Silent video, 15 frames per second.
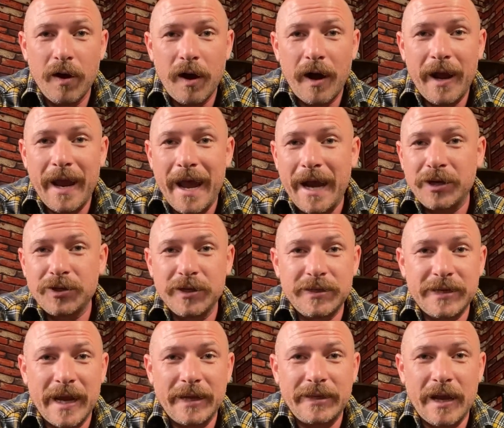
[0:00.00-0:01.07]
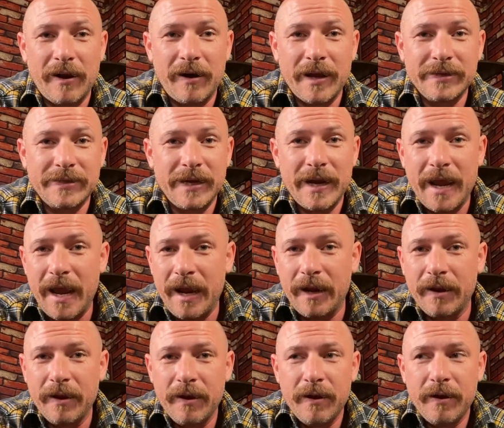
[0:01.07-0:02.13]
I actually sat down and I said, hey,